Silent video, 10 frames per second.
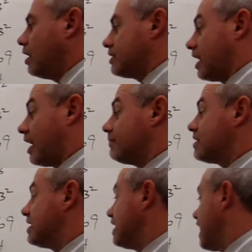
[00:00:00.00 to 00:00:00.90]

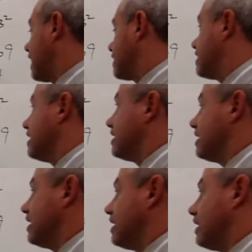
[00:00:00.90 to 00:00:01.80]
times dx
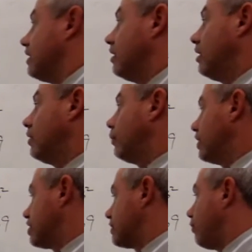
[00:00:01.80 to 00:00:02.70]
dt,
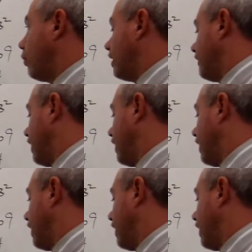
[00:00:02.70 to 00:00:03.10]
which is 0.5,